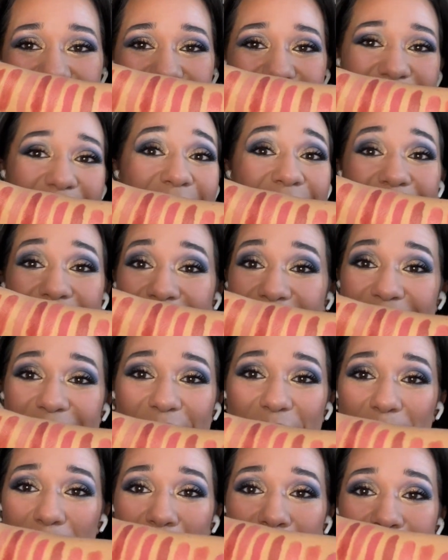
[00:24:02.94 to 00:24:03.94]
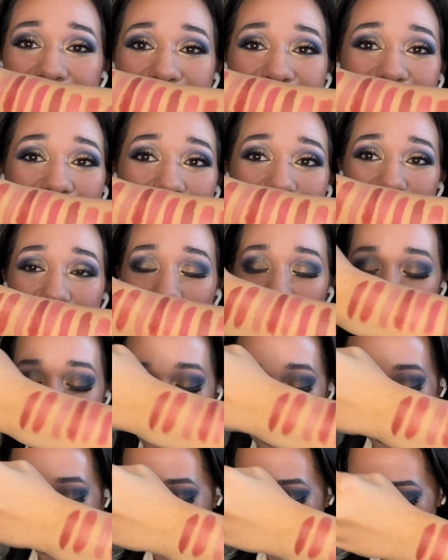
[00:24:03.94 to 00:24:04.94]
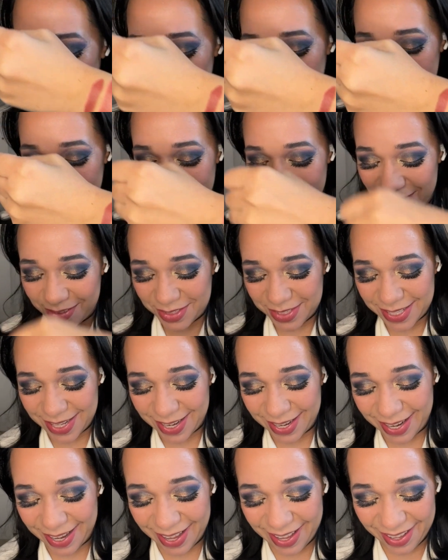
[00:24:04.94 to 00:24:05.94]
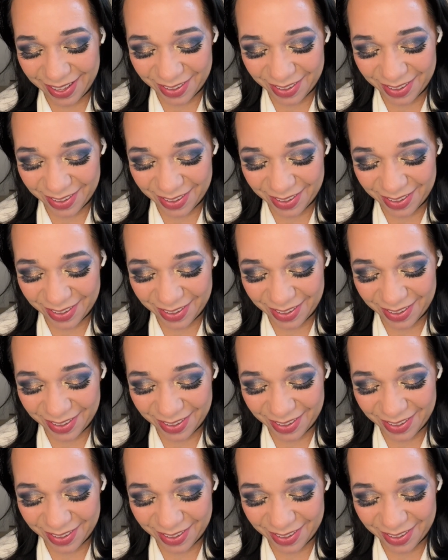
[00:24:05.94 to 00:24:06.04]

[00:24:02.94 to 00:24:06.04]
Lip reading: again, not too far off from the others that I have.